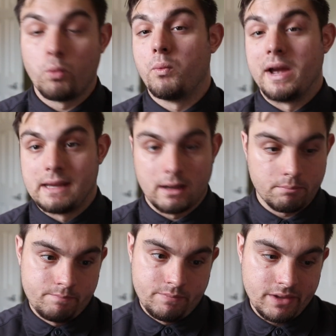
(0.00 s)
waiting,
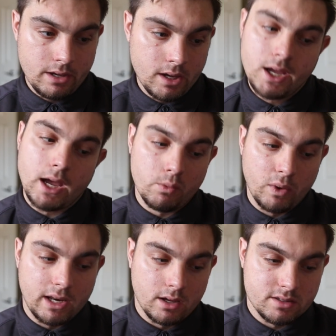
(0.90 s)
and
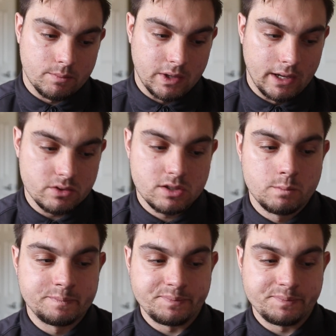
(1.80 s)
waiting on something else.